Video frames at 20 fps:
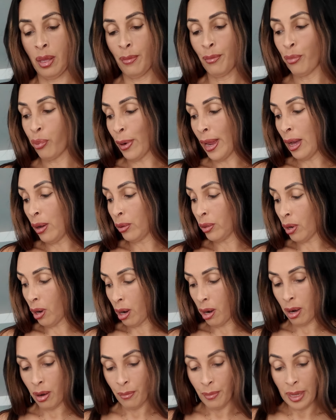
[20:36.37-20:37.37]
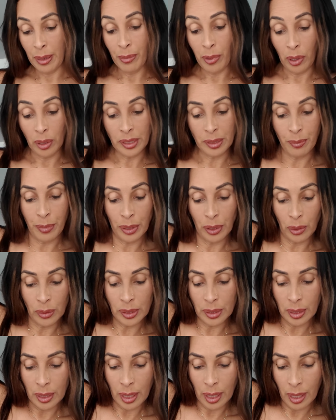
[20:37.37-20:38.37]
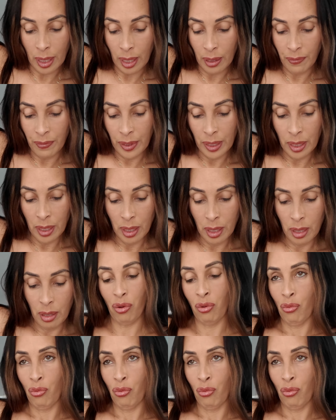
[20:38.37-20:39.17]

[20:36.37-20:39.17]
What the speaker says: brown our meatballs and put those in the oven.